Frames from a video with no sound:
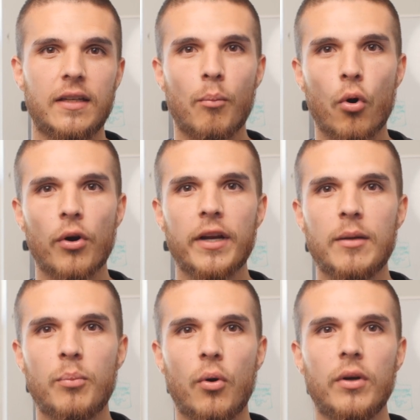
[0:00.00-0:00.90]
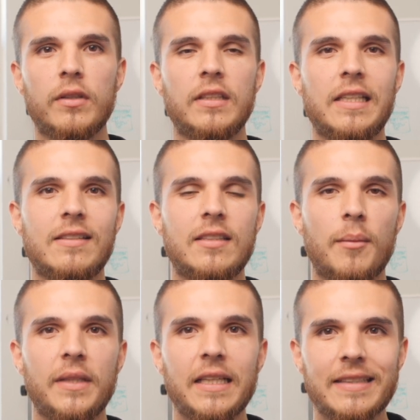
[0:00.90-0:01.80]
More importantly,
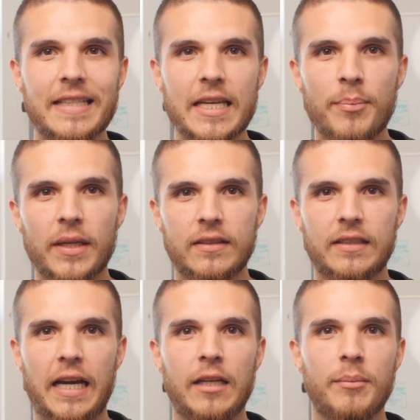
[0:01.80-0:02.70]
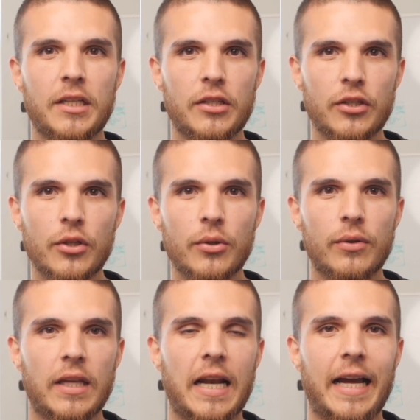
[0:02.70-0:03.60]
something deep inside me knew that